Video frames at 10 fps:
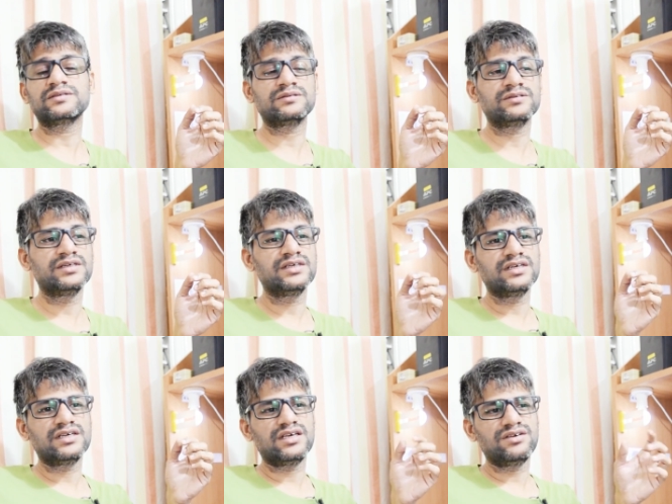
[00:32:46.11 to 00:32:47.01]
So
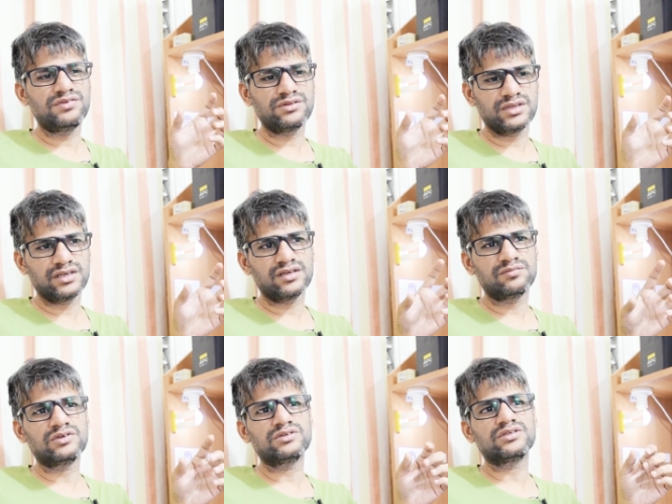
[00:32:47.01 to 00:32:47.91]
if you think
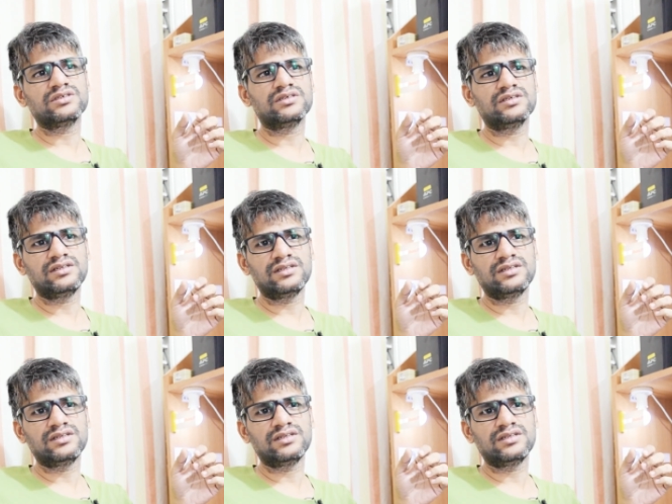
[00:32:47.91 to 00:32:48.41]
about uh,